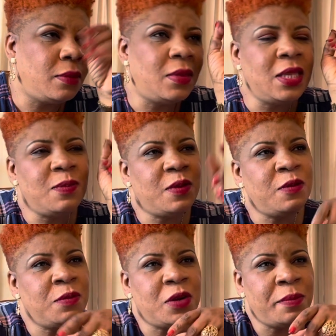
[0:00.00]
This
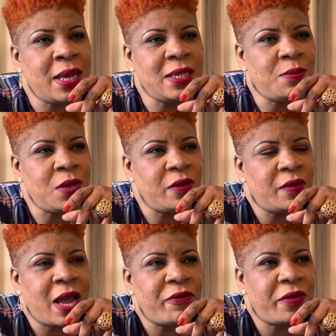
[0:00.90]
perfume reminds me of
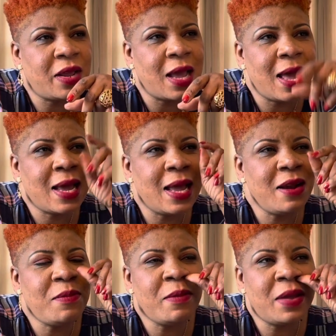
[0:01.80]
Africa. I can't
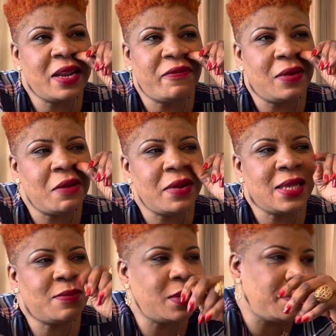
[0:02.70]
remember the flower it
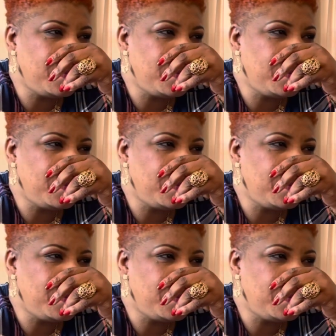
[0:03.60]
smells.